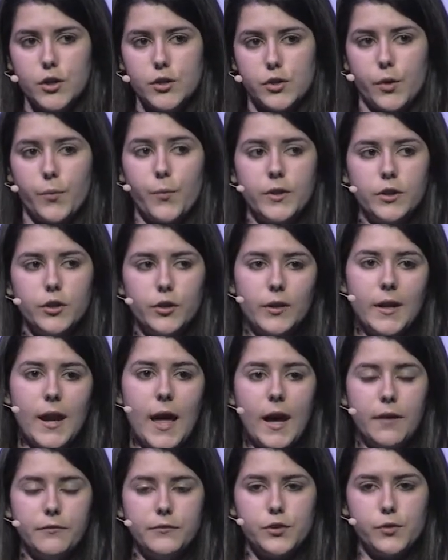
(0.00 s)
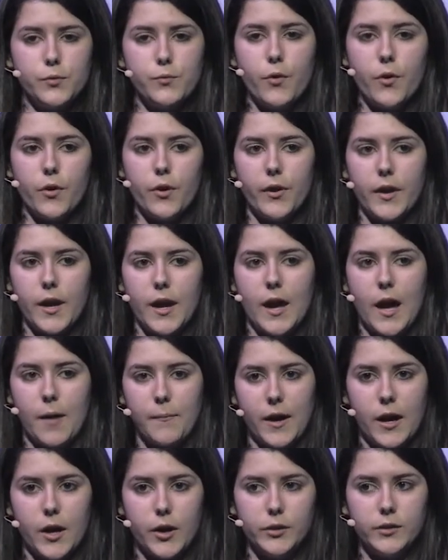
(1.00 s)
So we don't have to worry
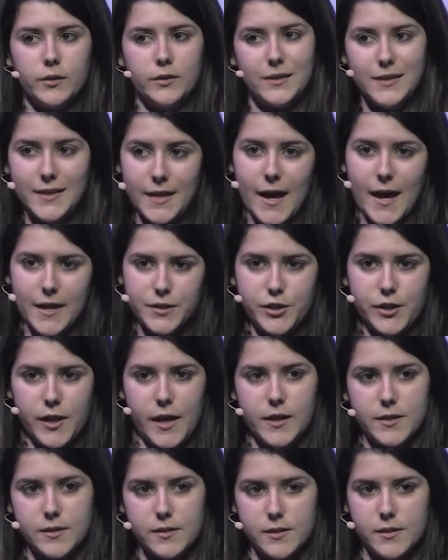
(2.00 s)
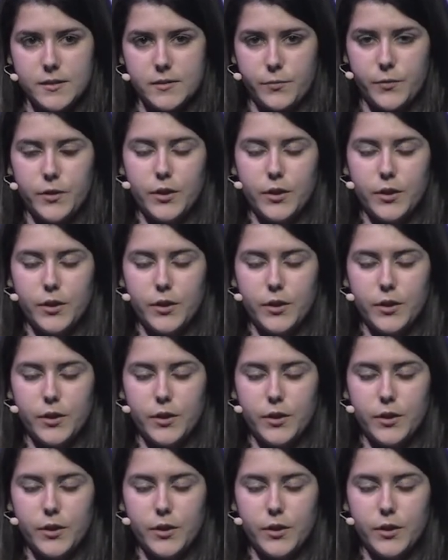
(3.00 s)
about the edge cases.